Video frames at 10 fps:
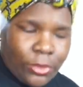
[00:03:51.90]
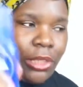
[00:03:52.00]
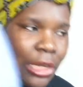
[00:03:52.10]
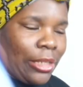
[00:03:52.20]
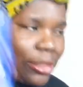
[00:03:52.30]

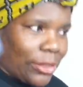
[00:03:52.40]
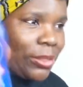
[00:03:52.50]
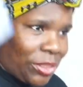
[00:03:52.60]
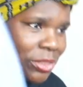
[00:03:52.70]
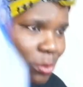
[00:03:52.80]
Oh God,
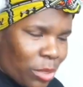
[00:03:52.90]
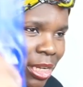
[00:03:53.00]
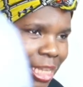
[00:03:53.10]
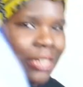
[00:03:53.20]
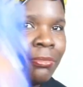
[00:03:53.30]
this is a
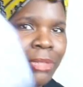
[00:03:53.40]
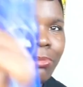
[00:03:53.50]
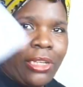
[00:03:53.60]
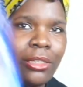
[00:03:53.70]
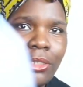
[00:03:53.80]
workout, man,
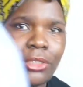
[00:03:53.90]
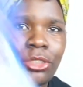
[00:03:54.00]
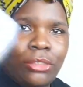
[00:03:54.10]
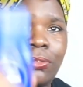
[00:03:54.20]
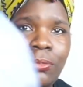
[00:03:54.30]
my
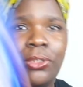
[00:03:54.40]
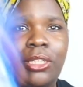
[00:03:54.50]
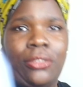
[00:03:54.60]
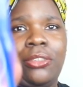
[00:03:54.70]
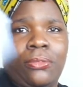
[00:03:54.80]
gosh.
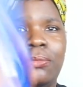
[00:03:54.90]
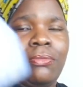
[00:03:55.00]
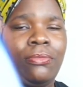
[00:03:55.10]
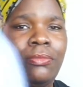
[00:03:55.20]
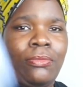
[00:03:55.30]
Wait,
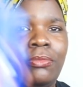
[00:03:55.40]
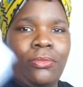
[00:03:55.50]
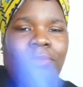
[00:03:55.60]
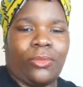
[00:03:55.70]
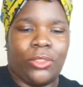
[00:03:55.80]

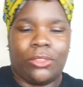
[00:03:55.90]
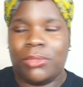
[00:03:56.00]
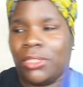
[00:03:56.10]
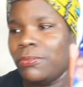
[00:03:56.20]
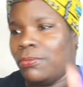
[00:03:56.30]
look at
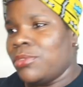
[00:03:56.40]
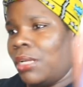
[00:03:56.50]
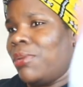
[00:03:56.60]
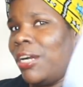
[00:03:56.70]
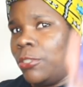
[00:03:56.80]
me. I
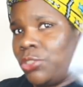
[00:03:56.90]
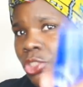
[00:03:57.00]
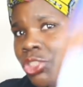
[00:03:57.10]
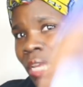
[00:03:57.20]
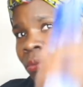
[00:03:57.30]
might also
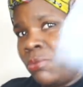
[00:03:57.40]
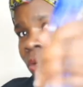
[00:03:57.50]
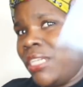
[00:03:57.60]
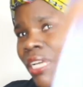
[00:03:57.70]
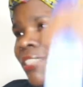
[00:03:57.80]
shake with
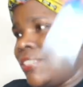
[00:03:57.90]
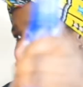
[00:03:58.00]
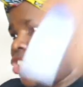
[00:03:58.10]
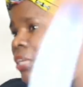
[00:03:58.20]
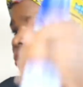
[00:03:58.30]
one hand and
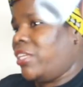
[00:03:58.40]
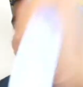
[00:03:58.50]
shake with the